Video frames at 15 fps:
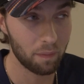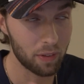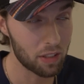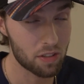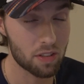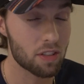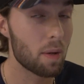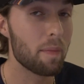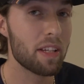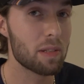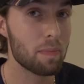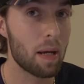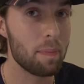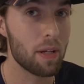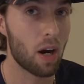Some of this
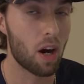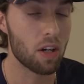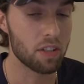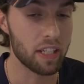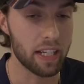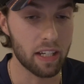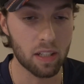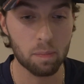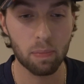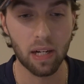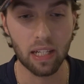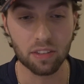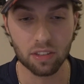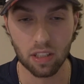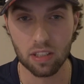might be hard to hear, but I
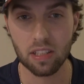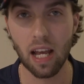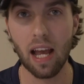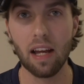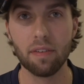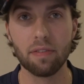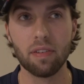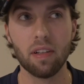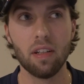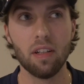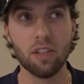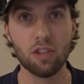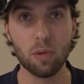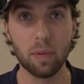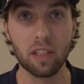just have
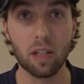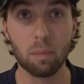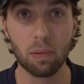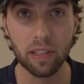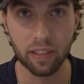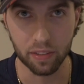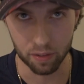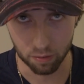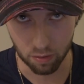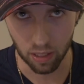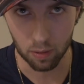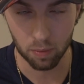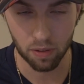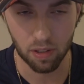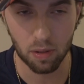to be completely frank
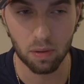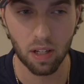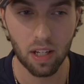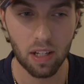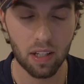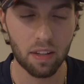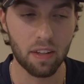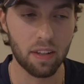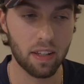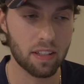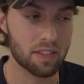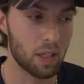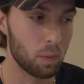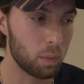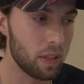with you. The things
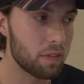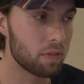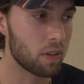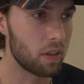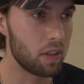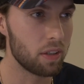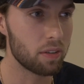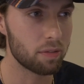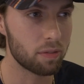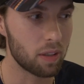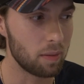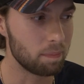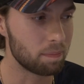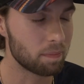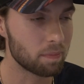that we've learned from